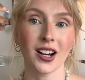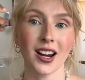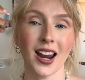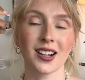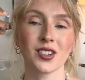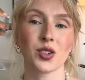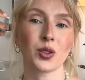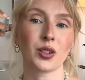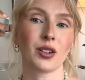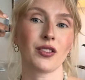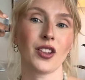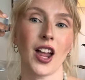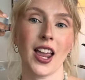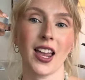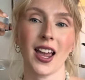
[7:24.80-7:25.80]
and sort of
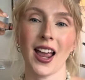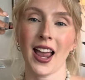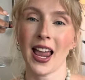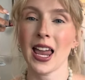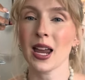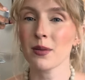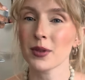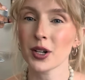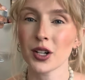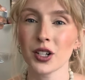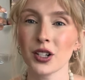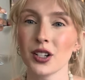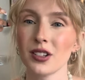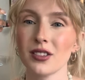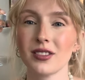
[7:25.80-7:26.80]
like a
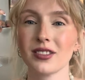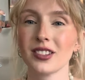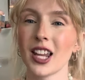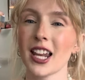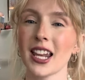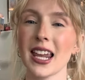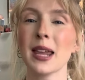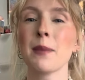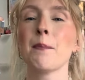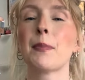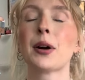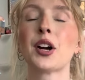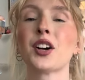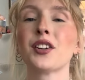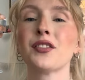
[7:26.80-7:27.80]
hammered, like
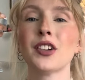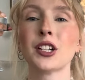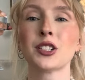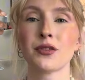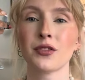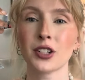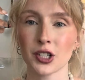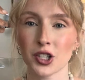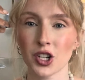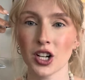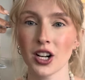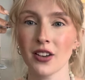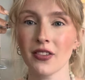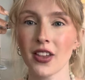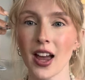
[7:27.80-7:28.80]
imperfect
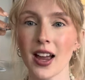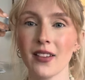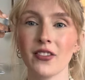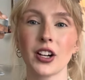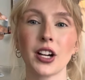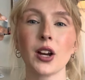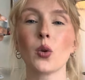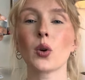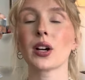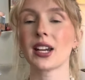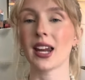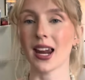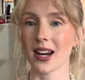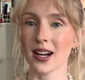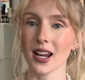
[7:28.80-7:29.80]
version of that, very
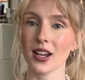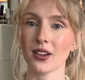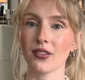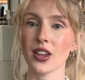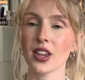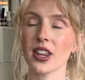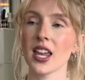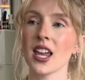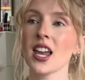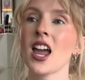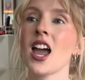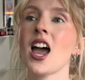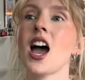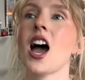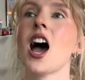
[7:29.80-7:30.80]
organic feeling.
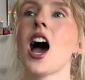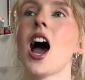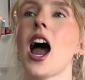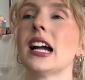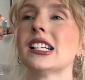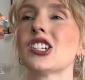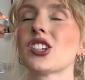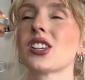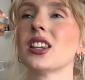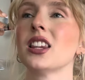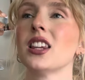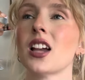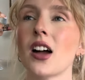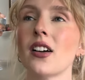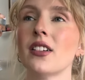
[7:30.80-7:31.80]
I just
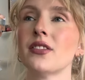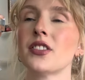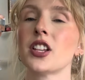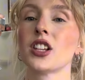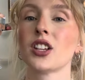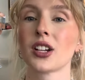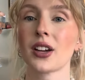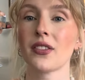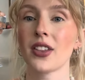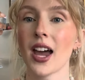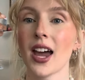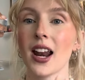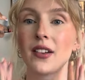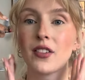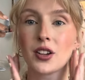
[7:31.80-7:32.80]
love the look of
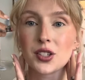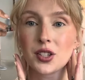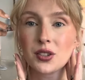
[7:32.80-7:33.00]
that. I've also